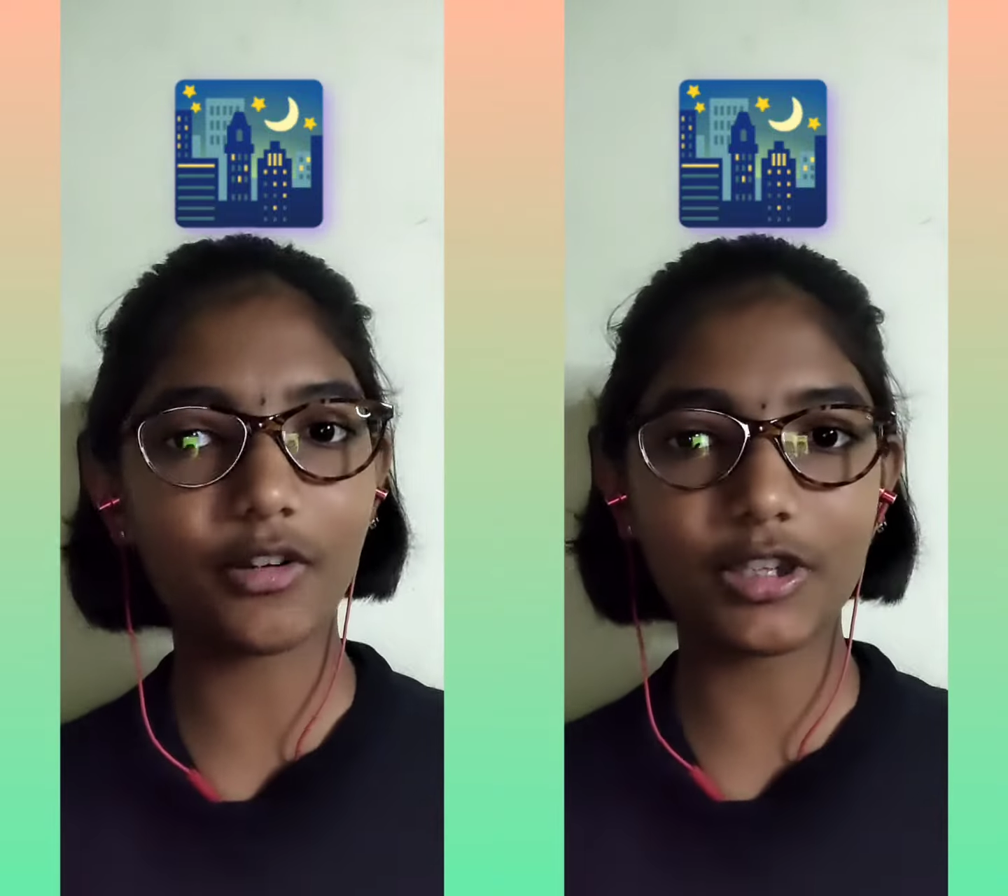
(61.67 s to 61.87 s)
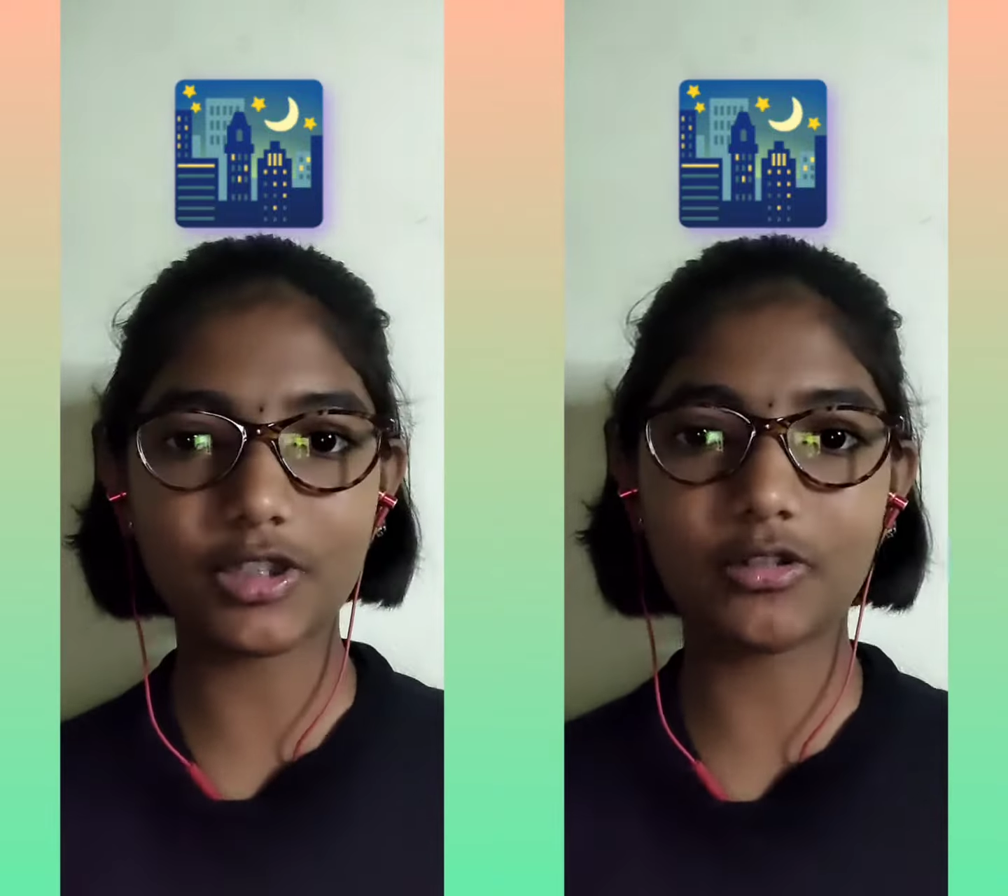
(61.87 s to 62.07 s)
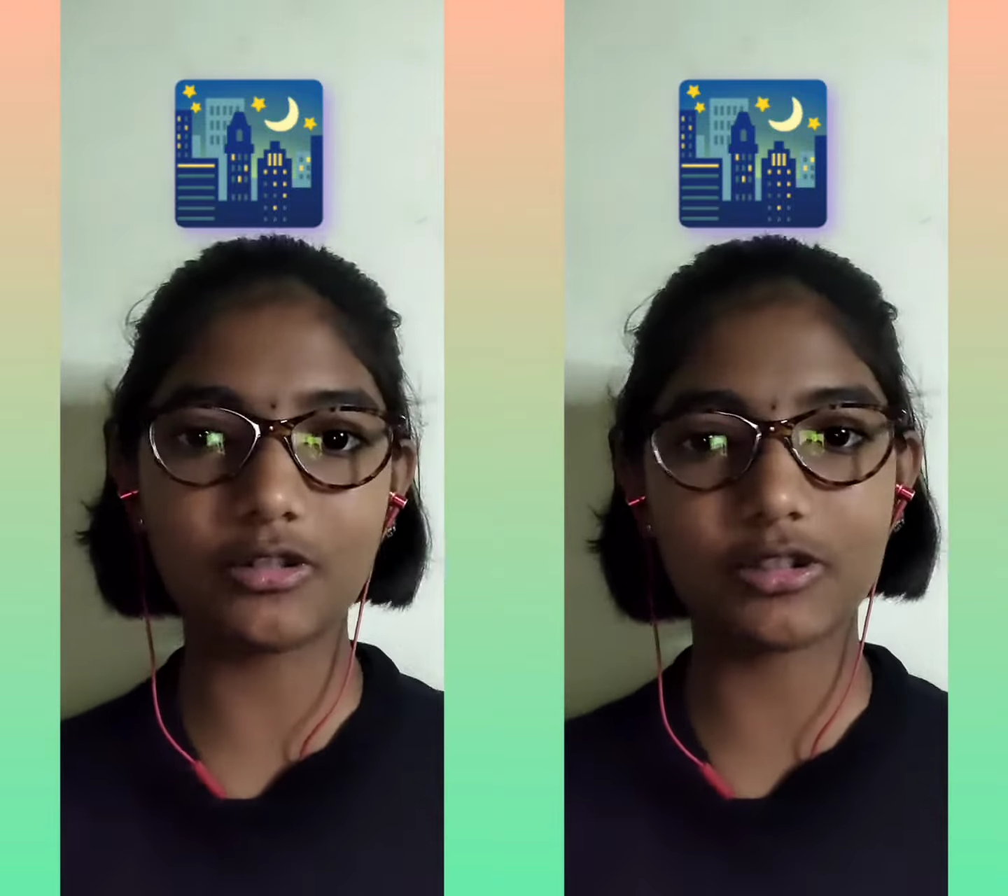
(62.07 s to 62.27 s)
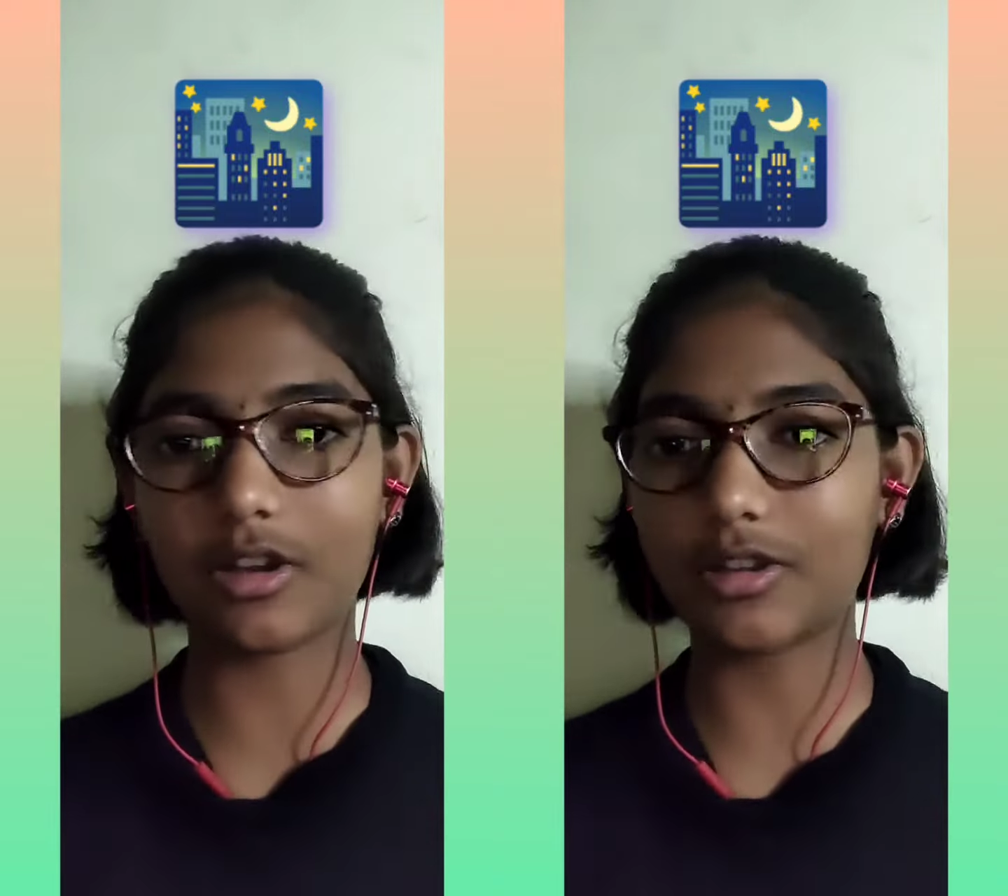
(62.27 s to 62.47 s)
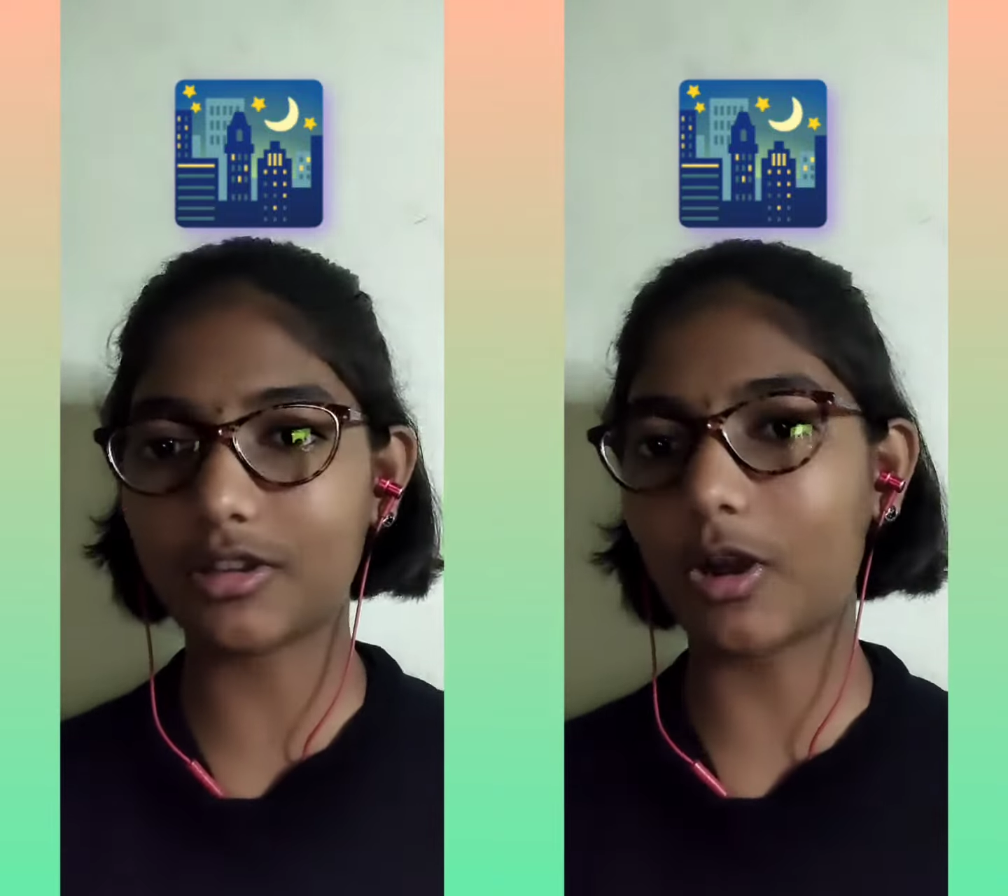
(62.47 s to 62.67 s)
for the schools
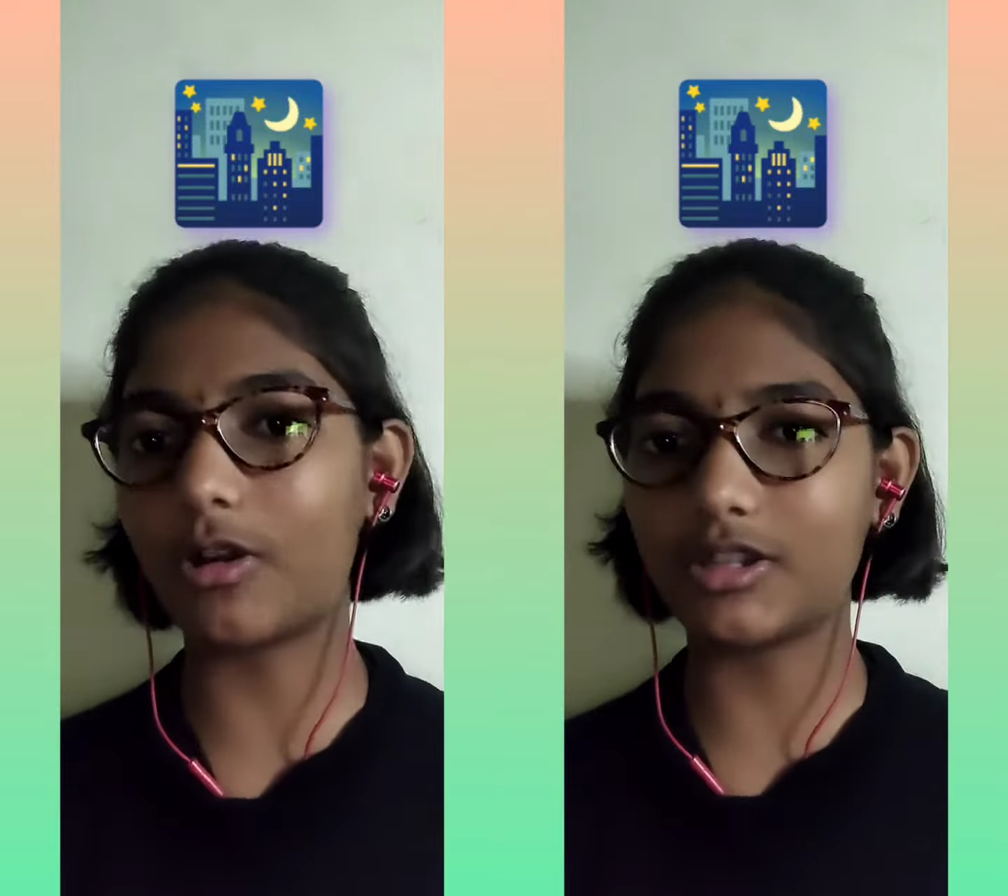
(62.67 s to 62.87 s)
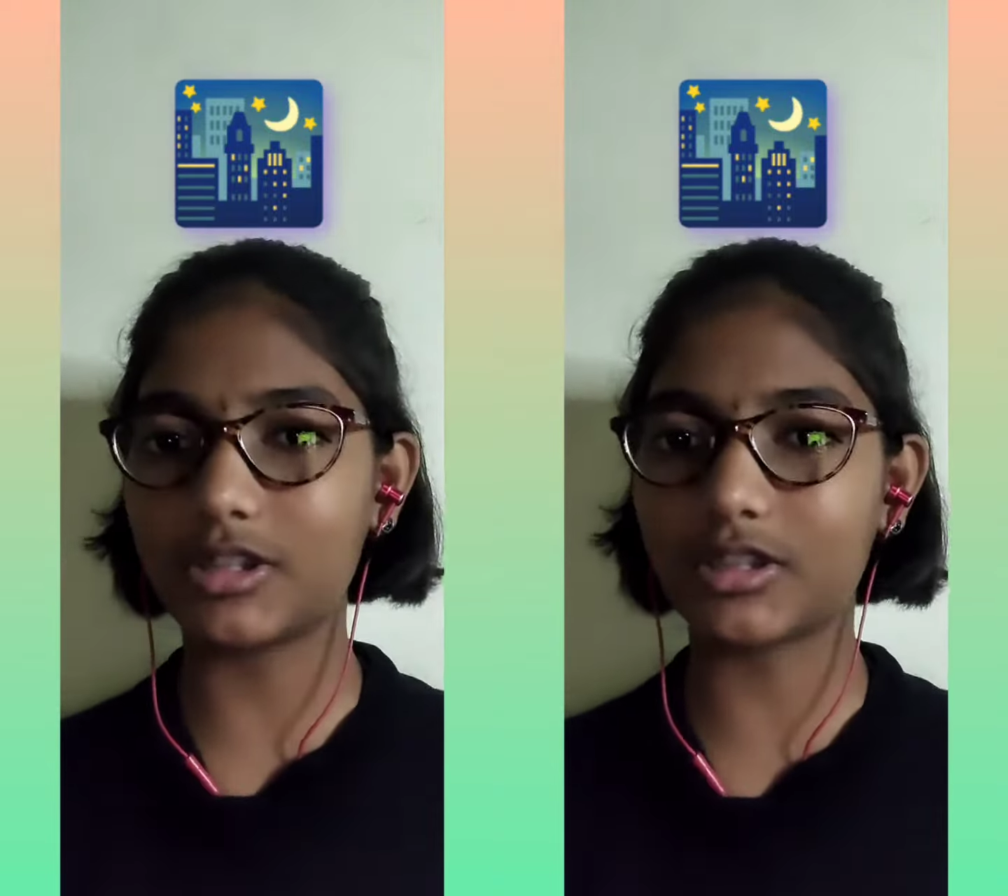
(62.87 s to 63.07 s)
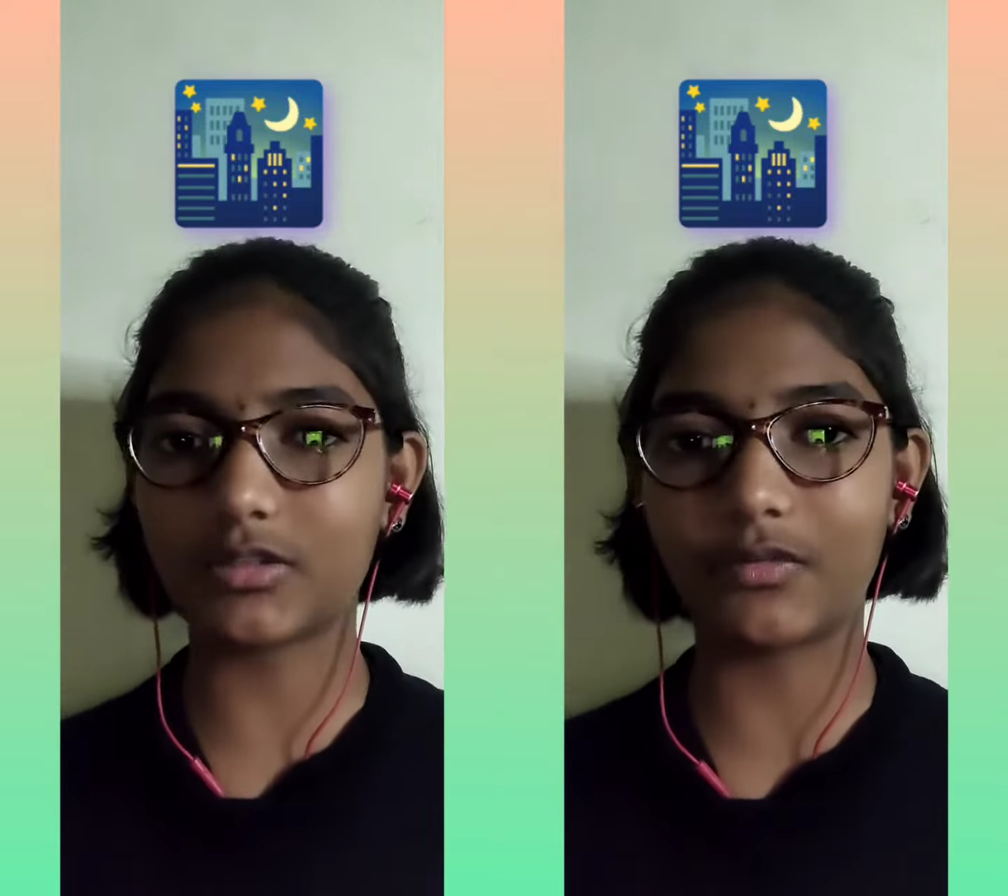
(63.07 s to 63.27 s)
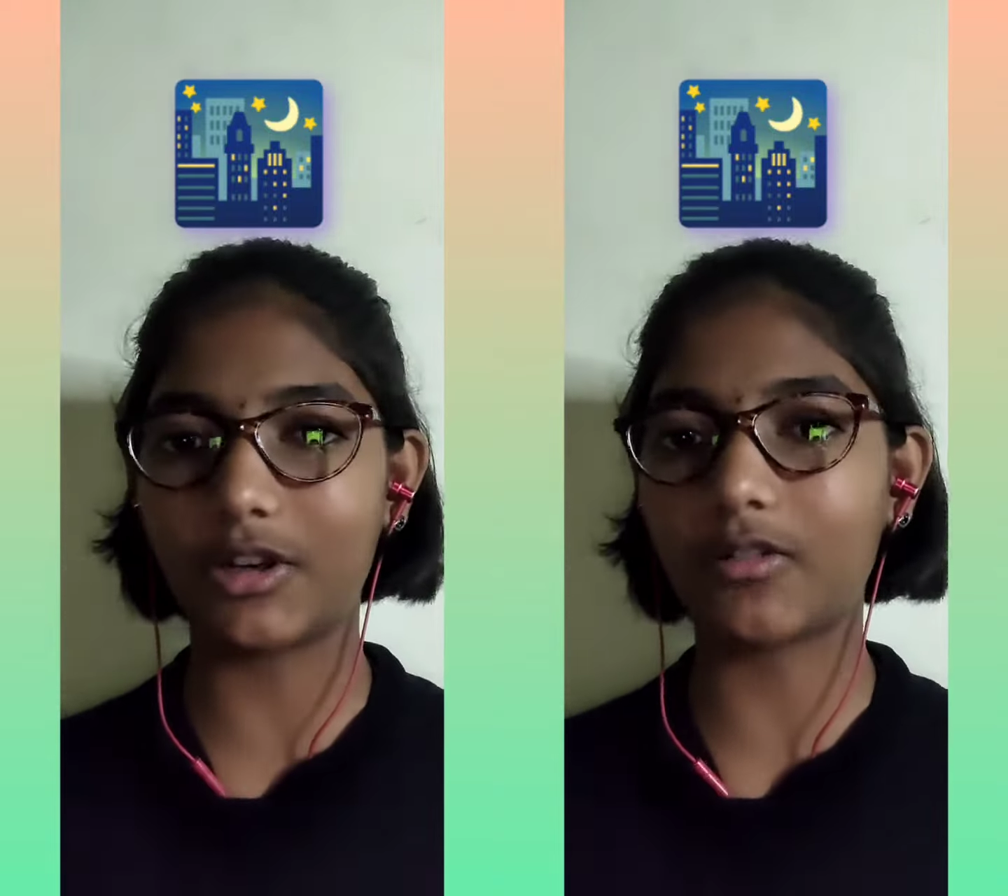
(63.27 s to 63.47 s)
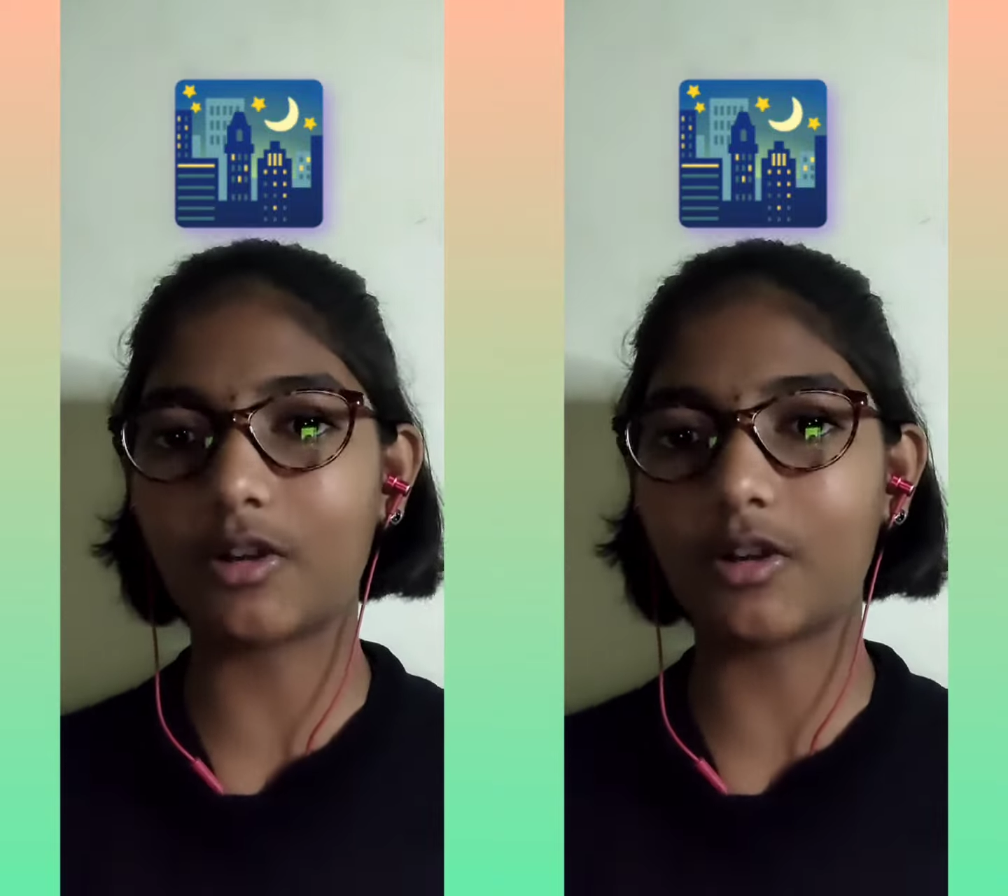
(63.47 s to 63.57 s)
or colleges, work,